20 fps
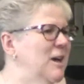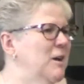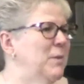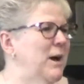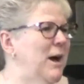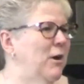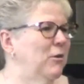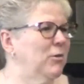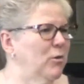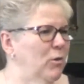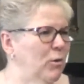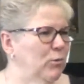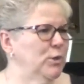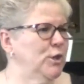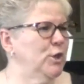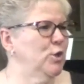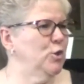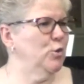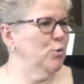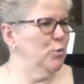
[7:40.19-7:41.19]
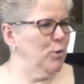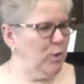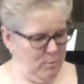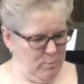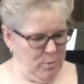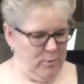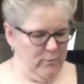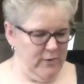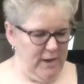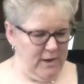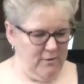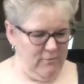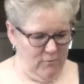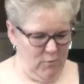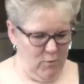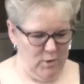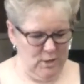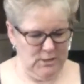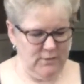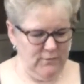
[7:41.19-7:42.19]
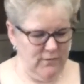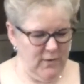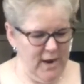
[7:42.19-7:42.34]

about only you can prevent forest